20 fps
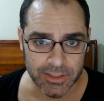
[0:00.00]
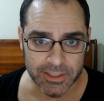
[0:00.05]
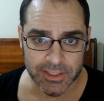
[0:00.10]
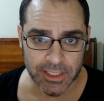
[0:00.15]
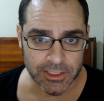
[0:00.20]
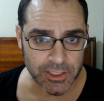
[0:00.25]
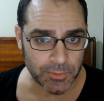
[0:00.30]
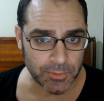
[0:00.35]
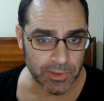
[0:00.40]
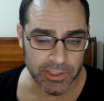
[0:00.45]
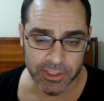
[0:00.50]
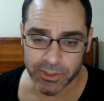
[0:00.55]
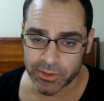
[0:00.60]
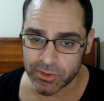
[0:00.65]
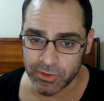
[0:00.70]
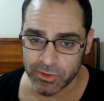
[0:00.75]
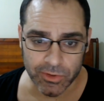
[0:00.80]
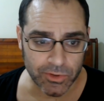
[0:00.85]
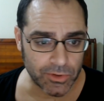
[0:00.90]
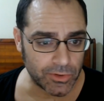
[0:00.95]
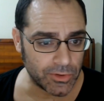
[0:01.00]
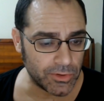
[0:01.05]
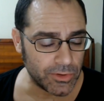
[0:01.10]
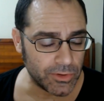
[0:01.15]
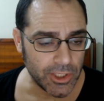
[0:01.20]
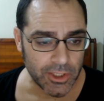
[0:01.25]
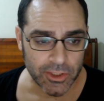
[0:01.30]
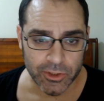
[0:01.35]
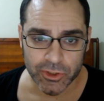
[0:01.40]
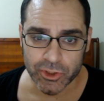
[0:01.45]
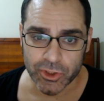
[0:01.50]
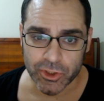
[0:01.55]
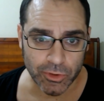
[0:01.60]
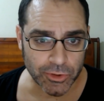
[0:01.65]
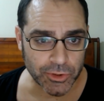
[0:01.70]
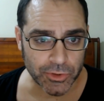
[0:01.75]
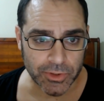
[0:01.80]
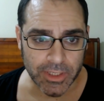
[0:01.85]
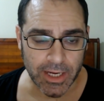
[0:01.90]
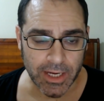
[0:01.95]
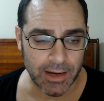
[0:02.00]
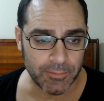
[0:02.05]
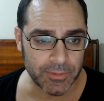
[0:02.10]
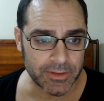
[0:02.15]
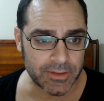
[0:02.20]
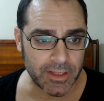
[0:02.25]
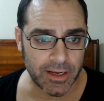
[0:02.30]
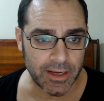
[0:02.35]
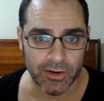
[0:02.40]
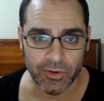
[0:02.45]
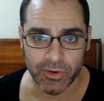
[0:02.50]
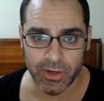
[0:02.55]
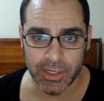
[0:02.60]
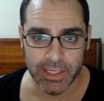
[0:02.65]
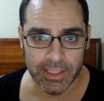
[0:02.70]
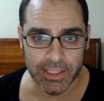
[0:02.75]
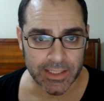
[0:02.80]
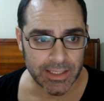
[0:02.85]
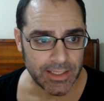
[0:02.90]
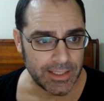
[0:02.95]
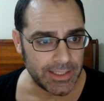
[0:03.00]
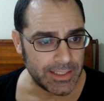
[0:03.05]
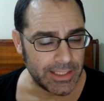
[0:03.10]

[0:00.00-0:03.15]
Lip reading: discussing political, social commentary,